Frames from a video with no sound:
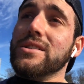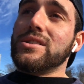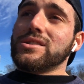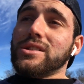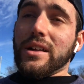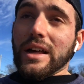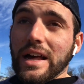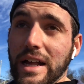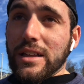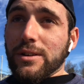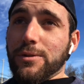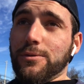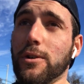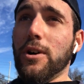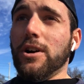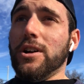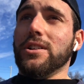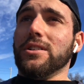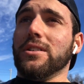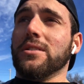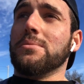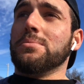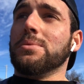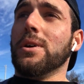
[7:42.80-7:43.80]
So that's
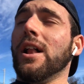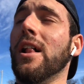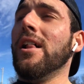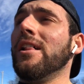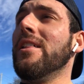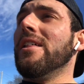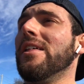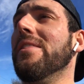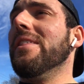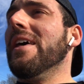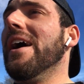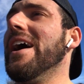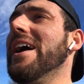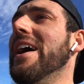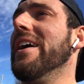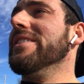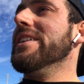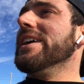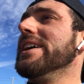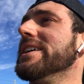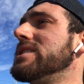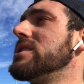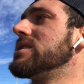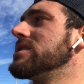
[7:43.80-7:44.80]
fun. But other than
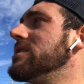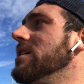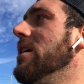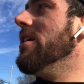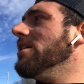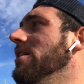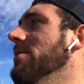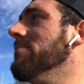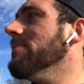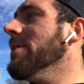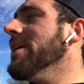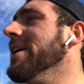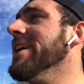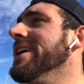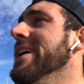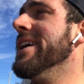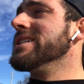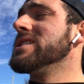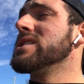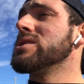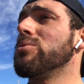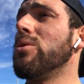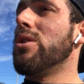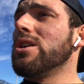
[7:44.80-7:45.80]
that, that's um
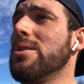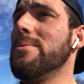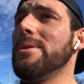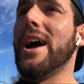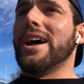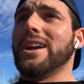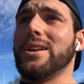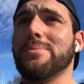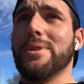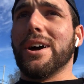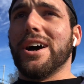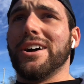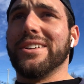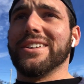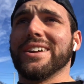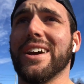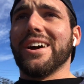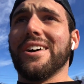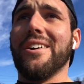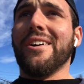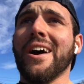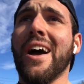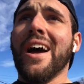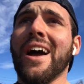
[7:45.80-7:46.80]
that's where I'm at about
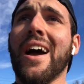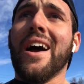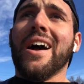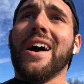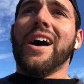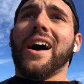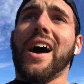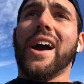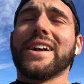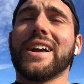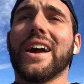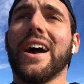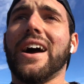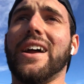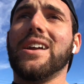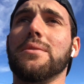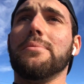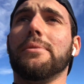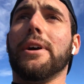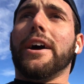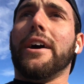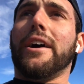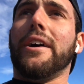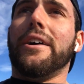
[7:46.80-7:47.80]
now. I got
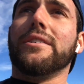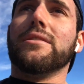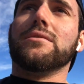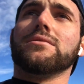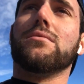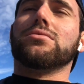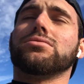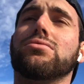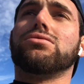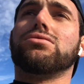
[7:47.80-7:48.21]
about